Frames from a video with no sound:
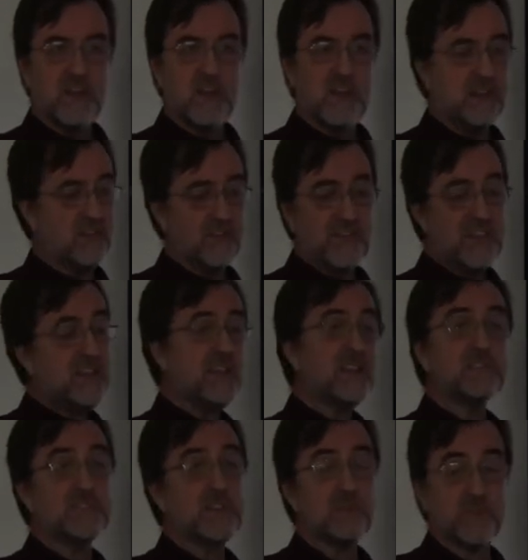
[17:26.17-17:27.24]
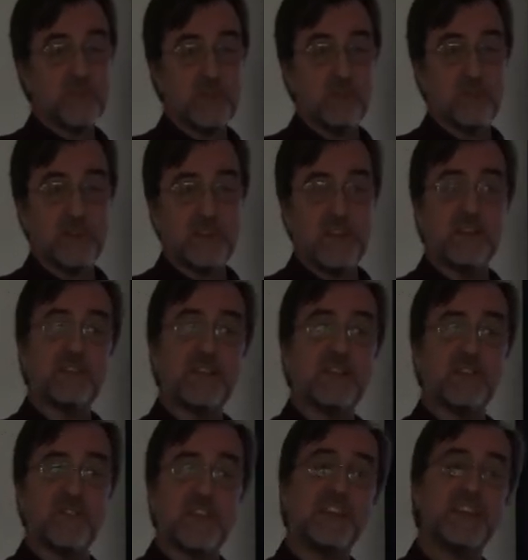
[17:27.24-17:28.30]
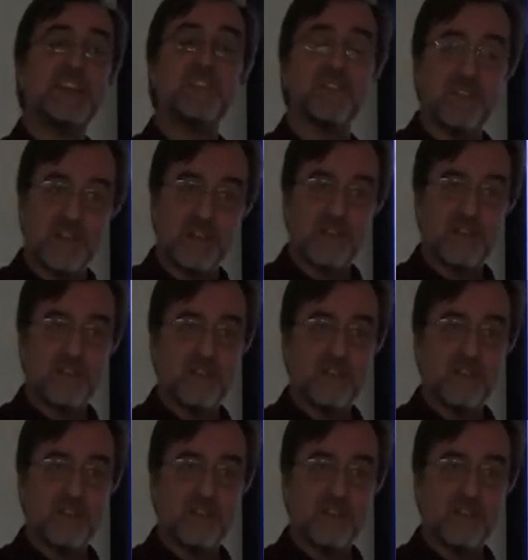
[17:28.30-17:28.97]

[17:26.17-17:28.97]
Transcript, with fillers: and C hears everything but cannot understand anything,